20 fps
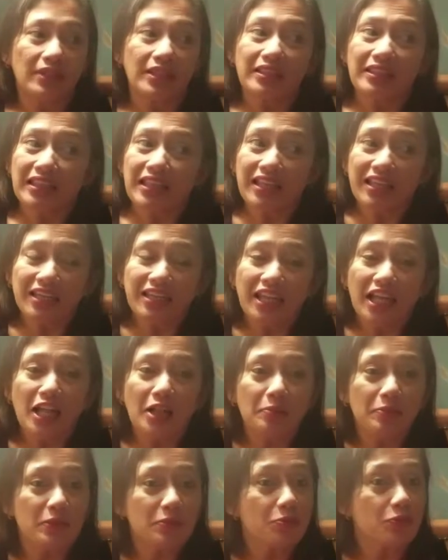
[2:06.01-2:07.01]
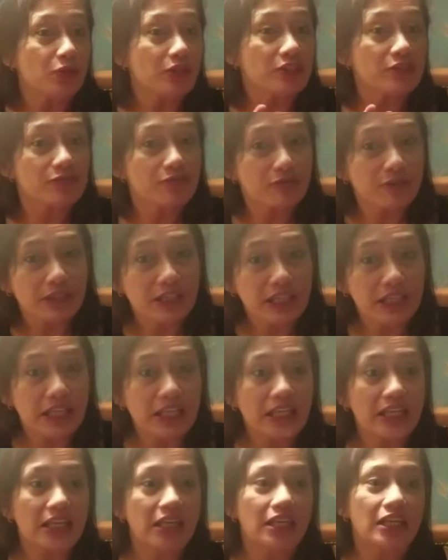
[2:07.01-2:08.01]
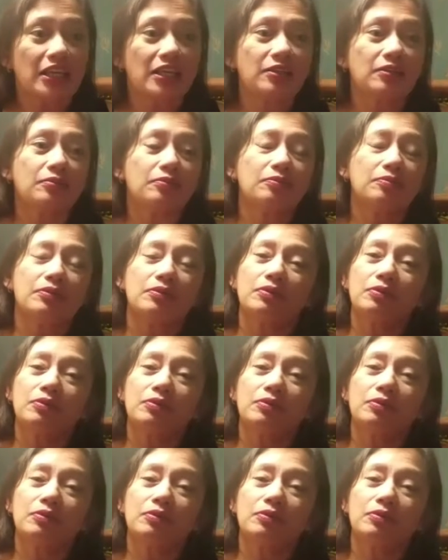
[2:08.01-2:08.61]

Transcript: And then help in breastfeeding,